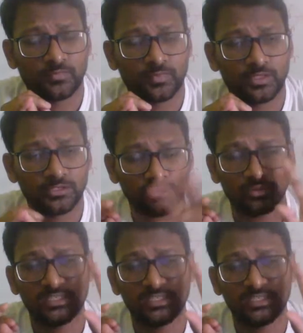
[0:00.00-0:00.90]
So these
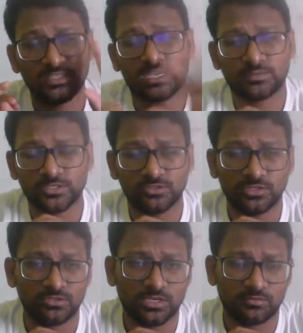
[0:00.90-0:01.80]
are the aspects you
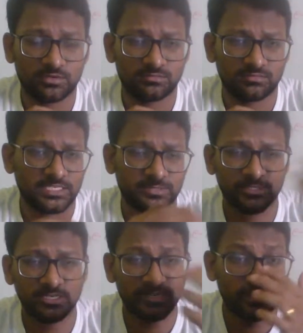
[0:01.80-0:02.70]
need to cover,
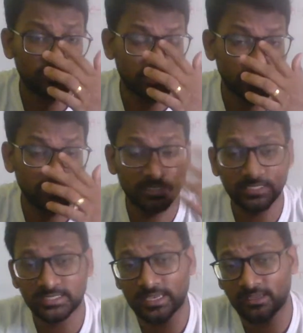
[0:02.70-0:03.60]
especially nitrogen
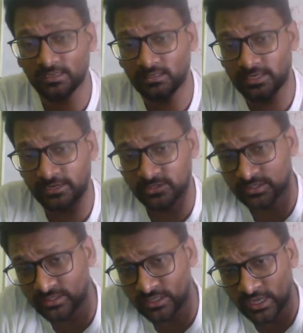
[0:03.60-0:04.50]
cycle,
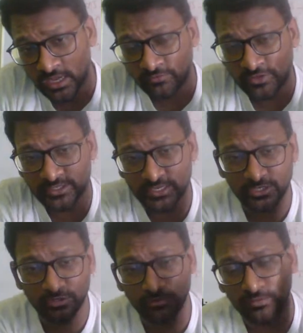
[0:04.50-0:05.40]
nitrogen fixation.